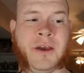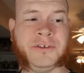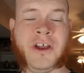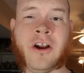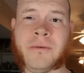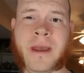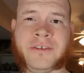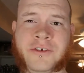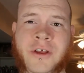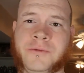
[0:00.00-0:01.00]
Now his
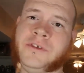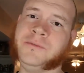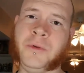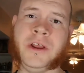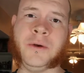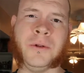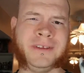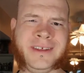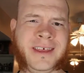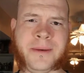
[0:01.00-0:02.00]
Targetmaster comes with, it's pretty
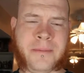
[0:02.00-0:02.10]
cool. It's nothing